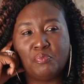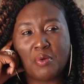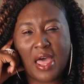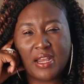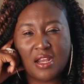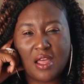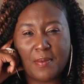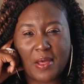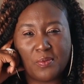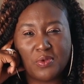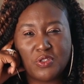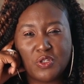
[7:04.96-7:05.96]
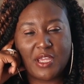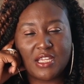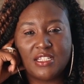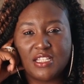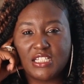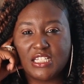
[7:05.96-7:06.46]
brought it up, I want you to pay
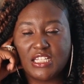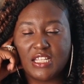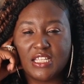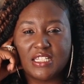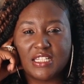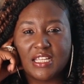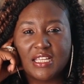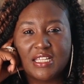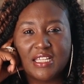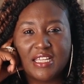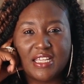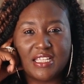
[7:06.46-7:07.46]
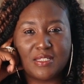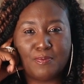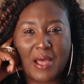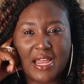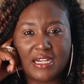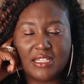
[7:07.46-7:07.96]
attention to his
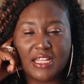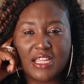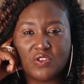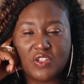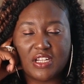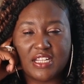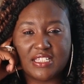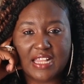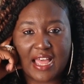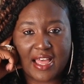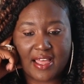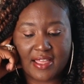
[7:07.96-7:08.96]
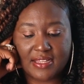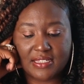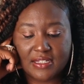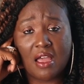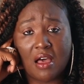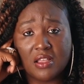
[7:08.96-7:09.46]
body language and his eyes.
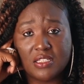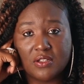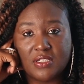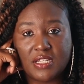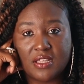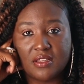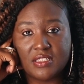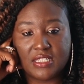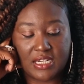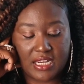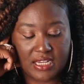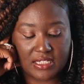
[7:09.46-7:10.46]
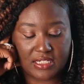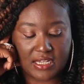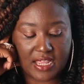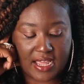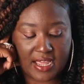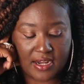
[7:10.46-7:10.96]
He also tells Denise
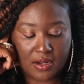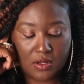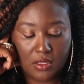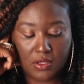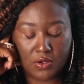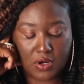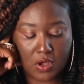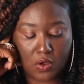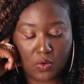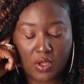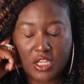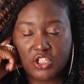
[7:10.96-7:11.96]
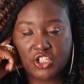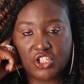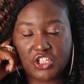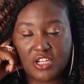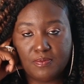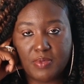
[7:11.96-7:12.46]
that, she
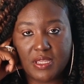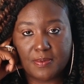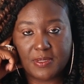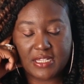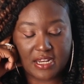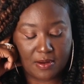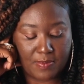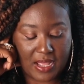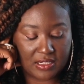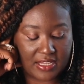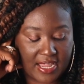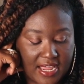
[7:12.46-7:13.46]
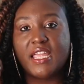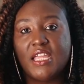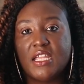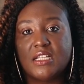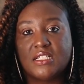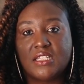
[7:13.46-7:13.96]
shouldn't be upset about that.
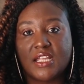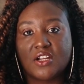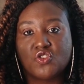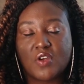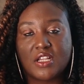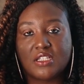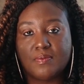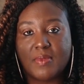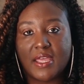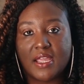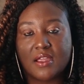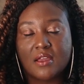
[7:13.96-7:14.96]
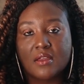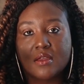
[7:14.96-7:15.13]
He is there trying to make